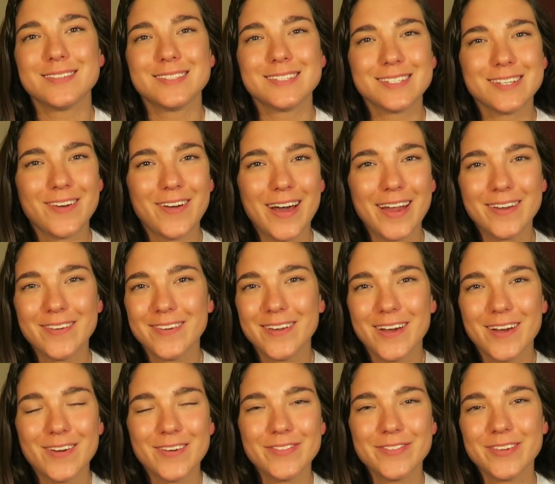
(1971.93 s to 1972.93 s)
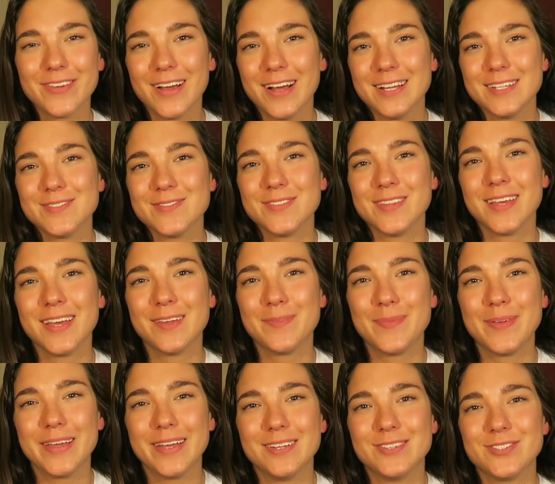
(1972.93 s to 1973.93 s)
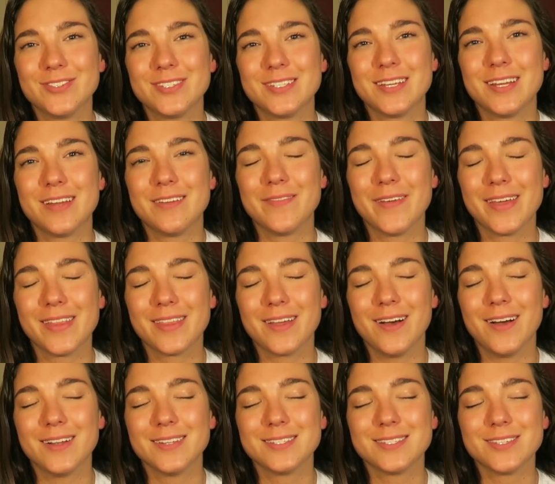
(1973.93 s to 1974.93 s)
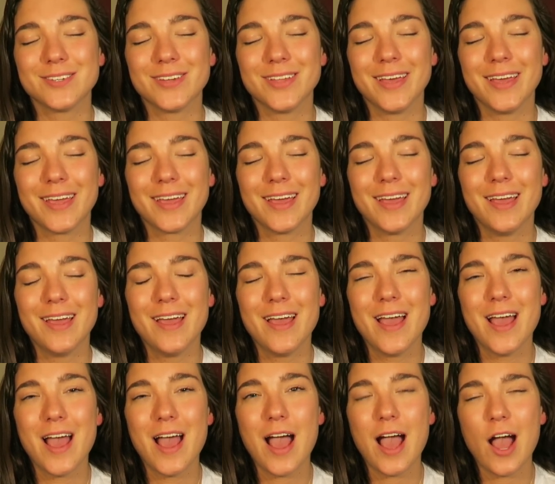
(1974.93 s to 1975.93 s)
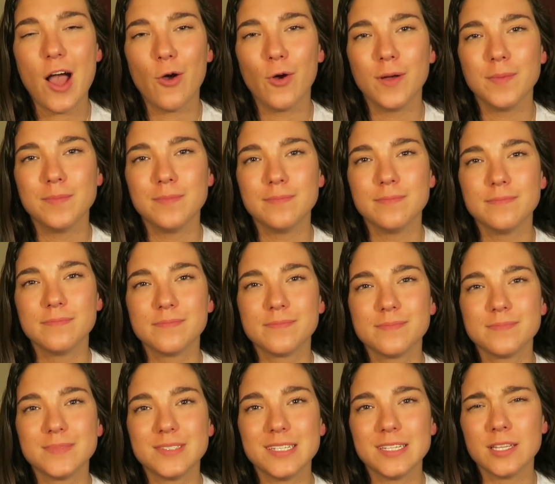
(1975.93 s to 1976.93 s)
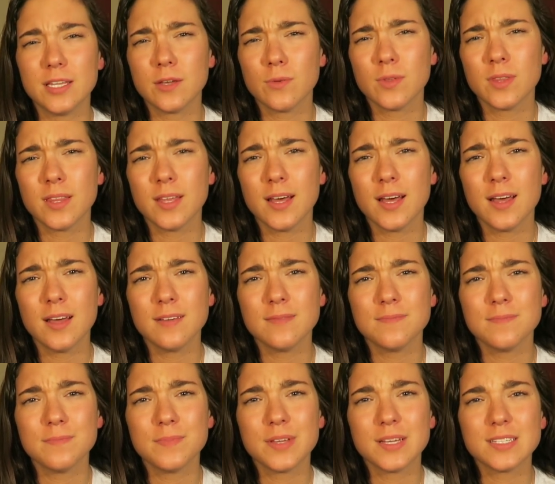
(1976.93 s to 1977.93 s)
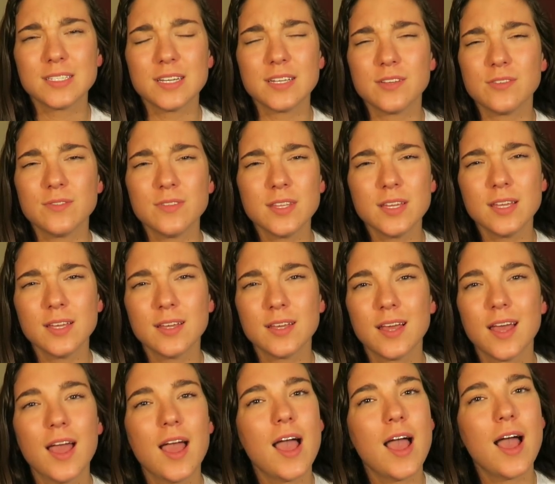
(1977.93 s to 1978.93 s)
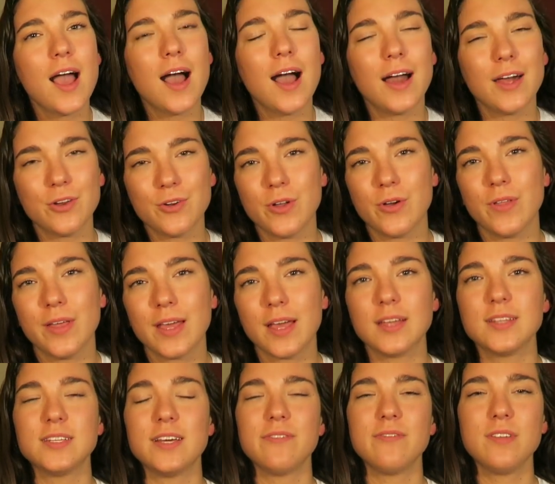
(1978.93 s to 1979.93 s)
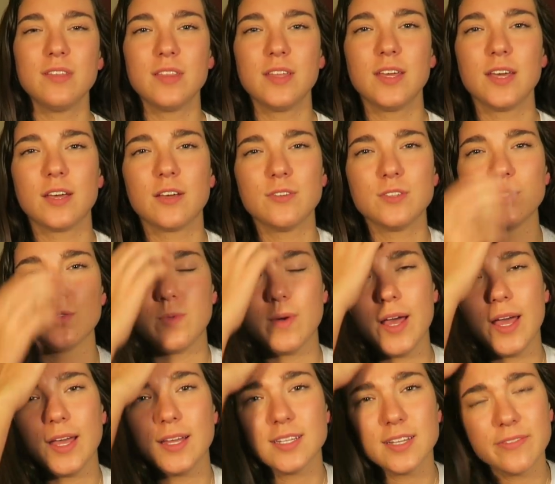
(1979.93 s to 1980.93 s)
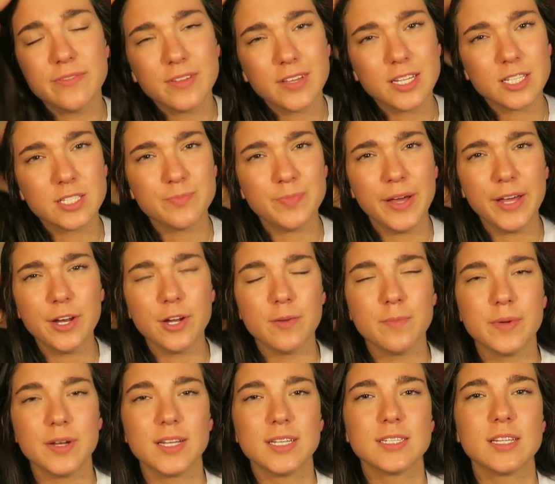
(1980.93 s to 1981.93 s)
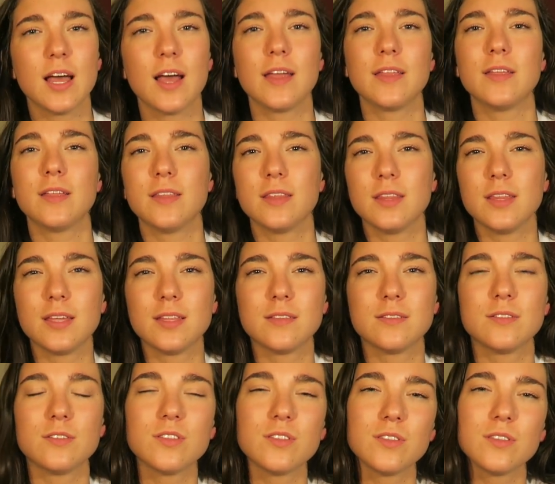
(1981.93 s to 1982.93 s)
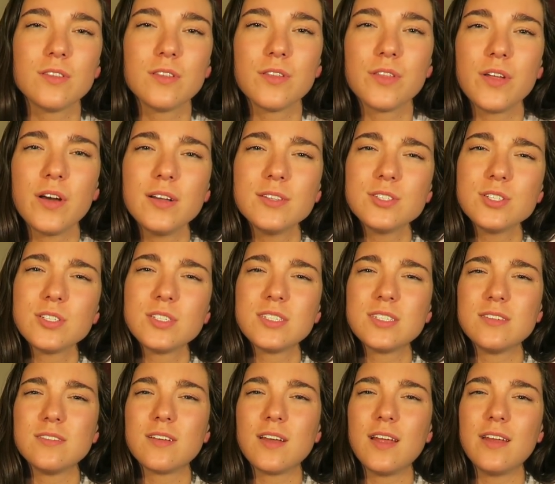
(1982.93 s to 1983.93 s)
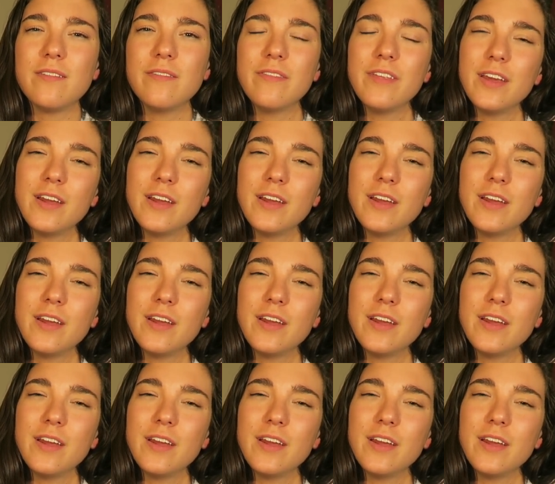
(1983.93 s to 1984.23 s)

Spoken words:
So I don't know if you guys would like be interested in my thoughts or like how I'm dealing with that, because I don't think, I don't know, like I definitely think it goes away, it definitely gets better, but like the thoughts are still kind of